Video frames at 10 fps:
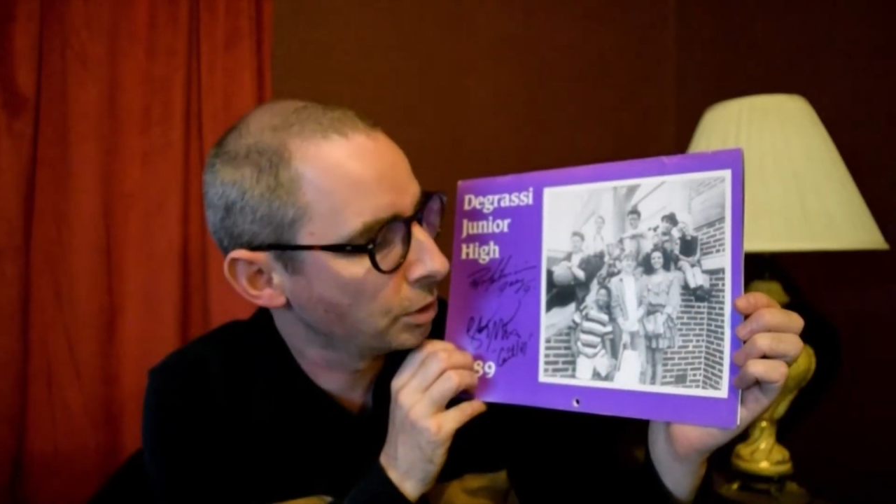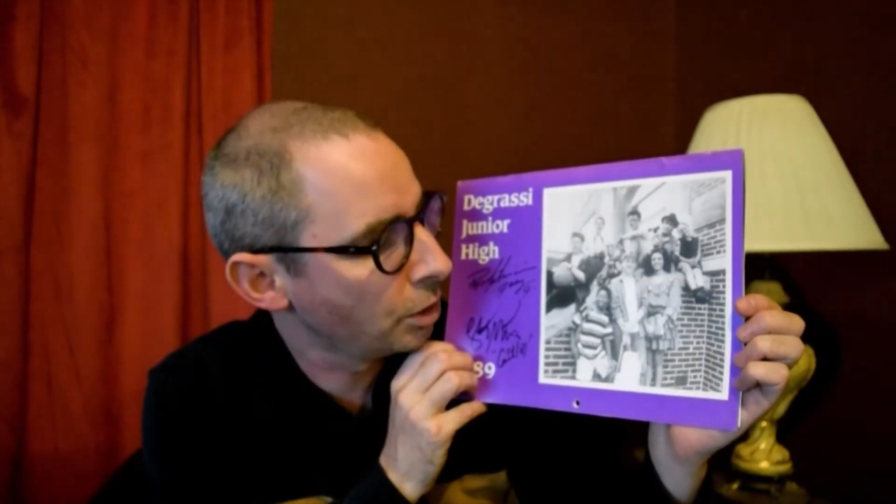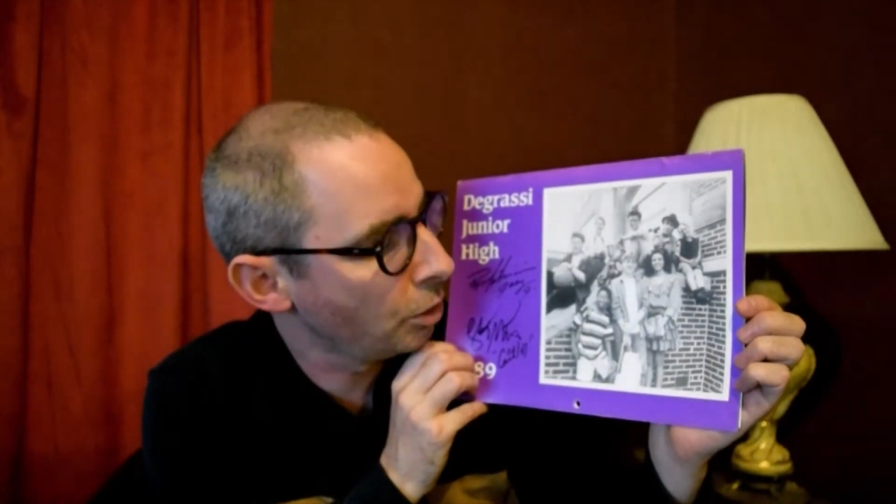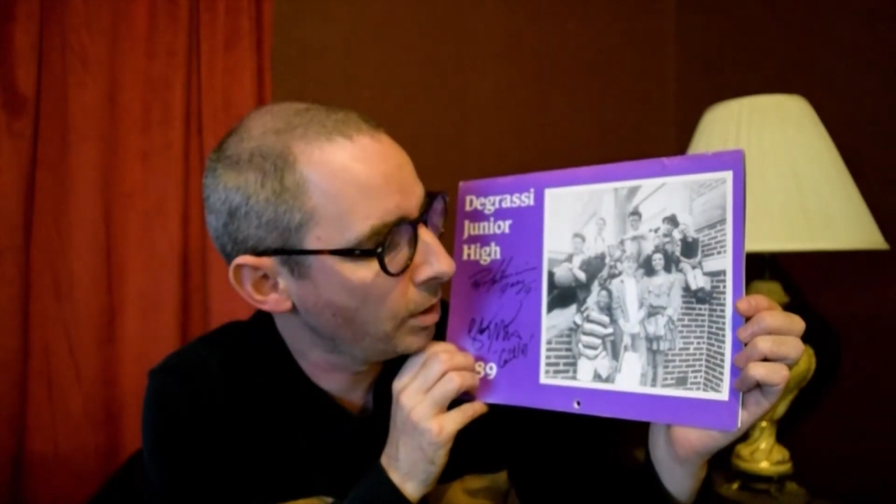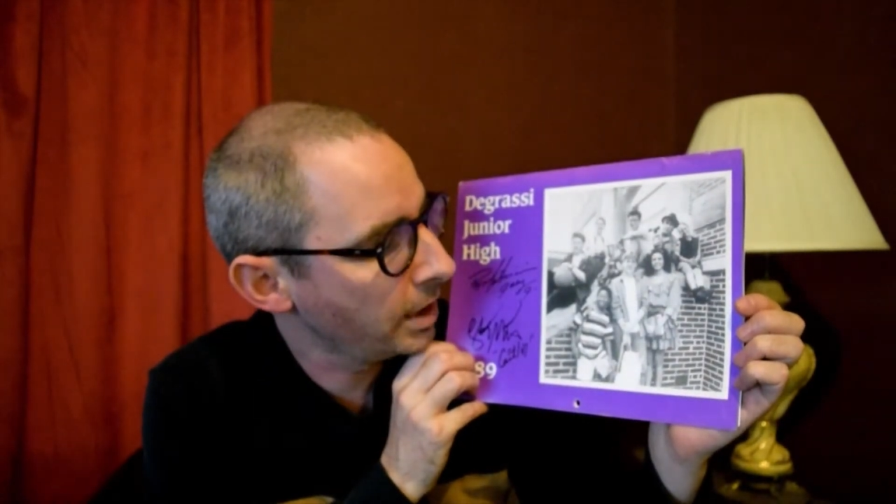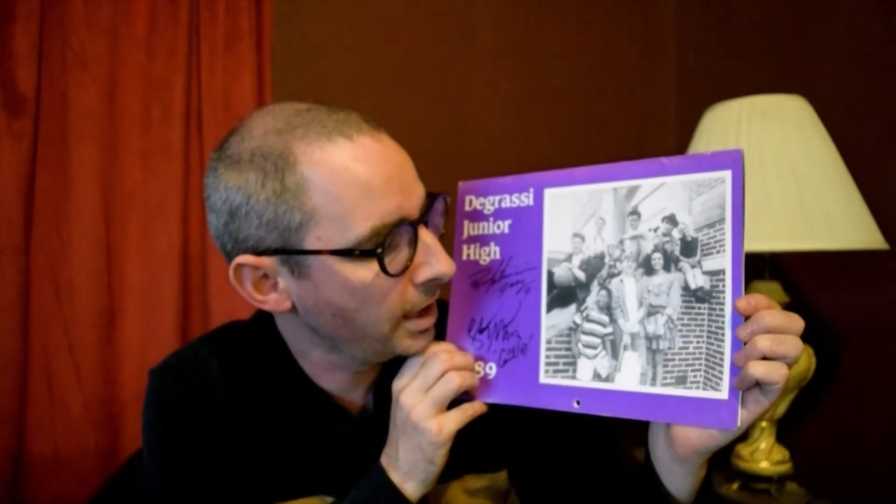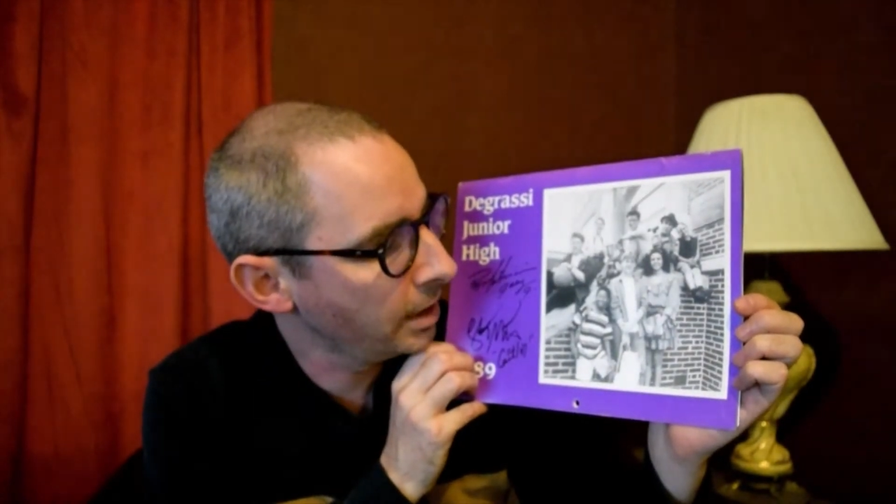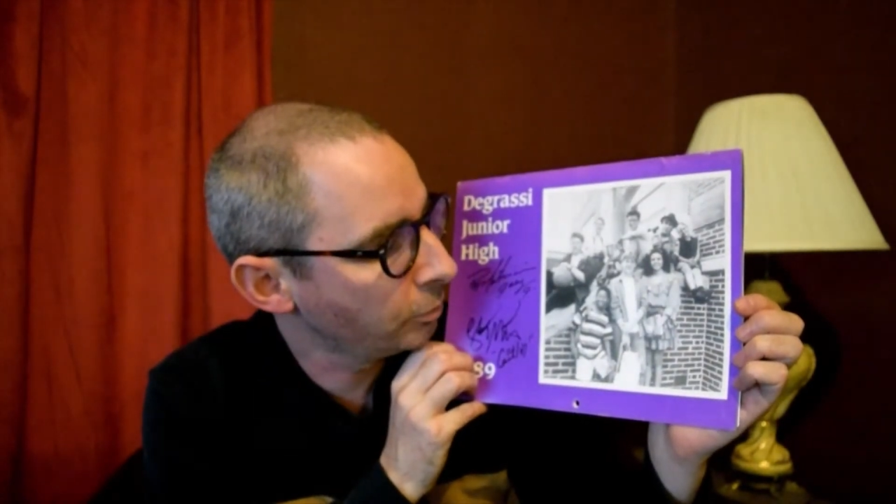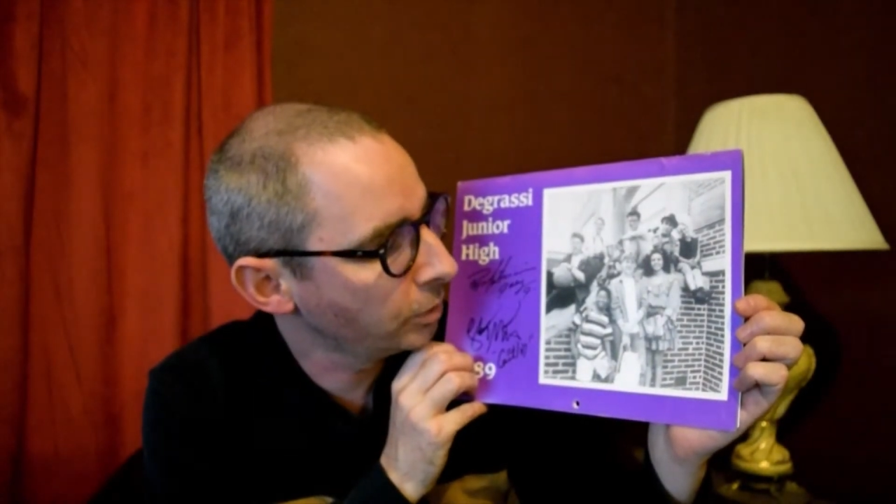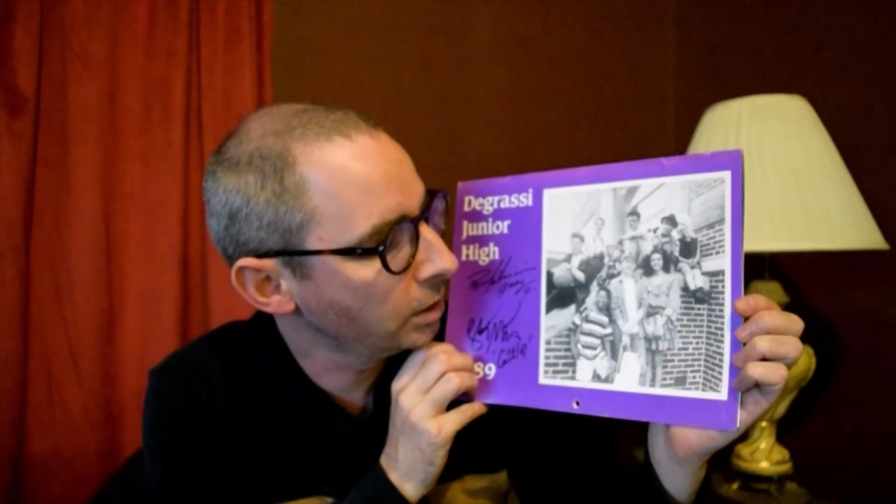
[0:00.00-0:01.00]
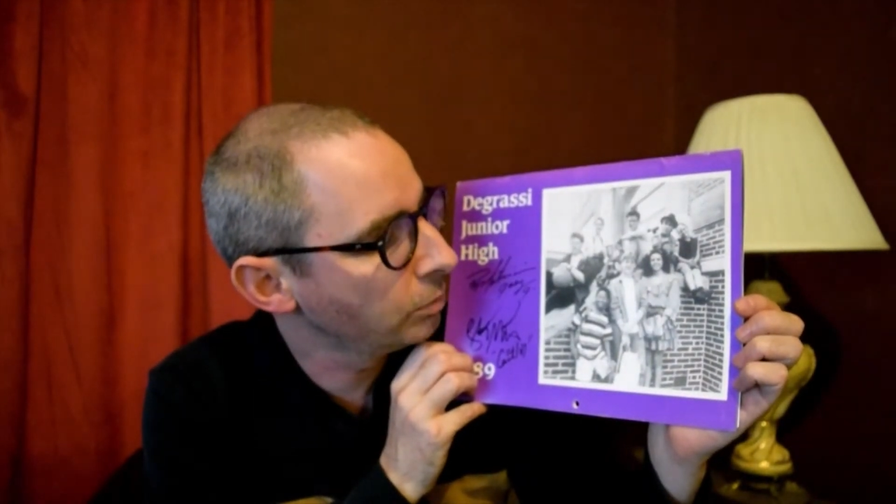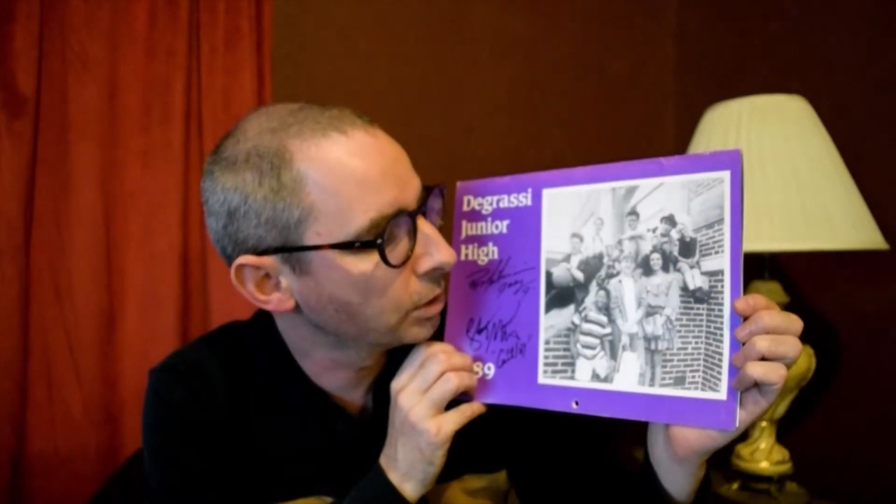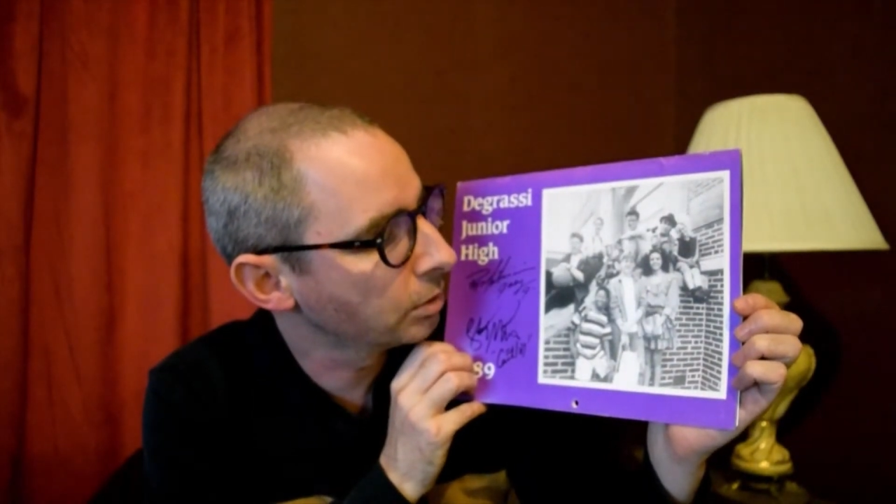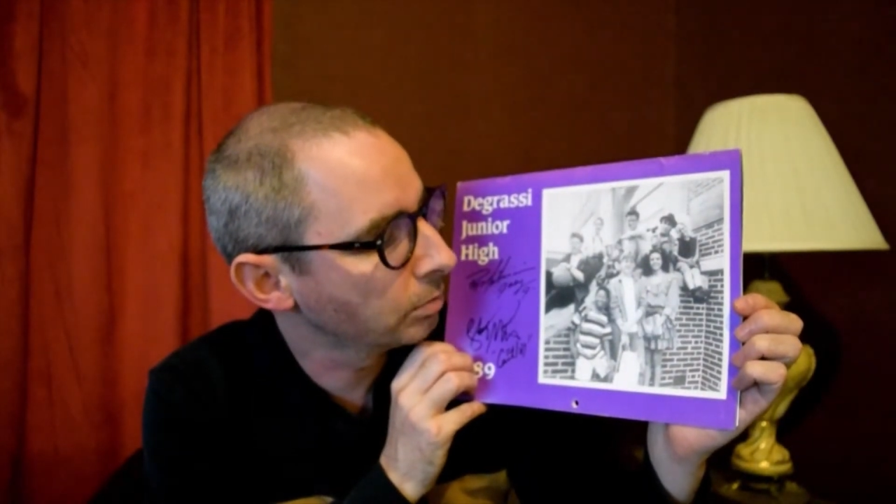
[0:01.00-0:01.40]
though I can't read what